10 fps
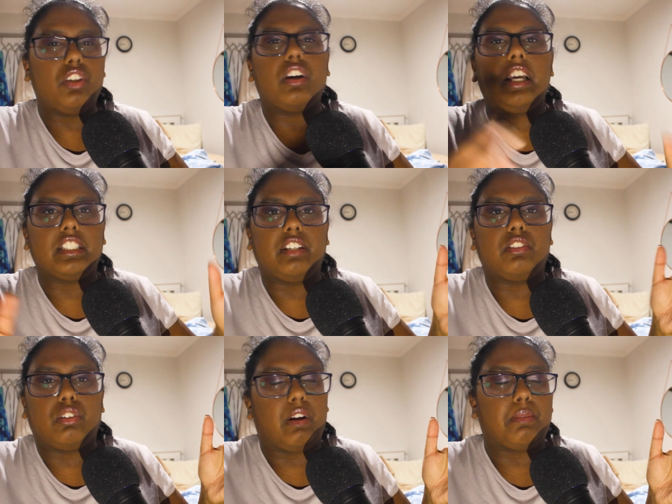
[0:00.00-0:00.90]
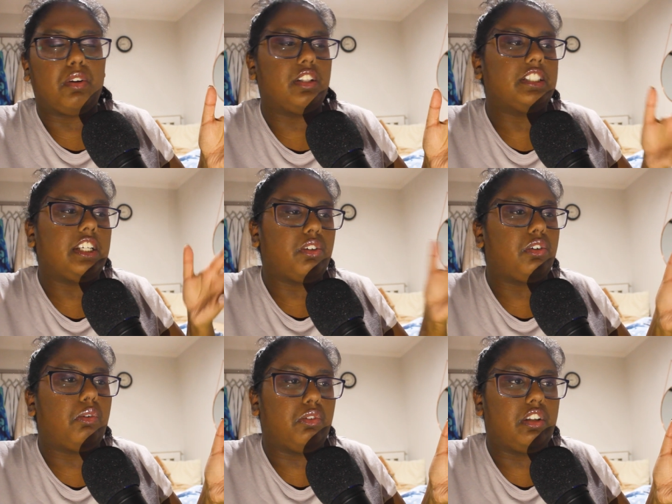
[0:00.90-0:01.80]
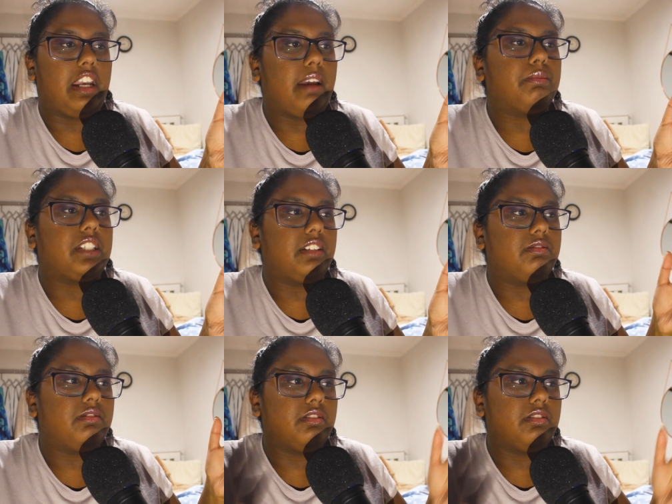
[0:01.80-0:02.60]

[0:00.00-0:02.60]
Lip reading: You guys can correct me on this, I don't know all the names, and,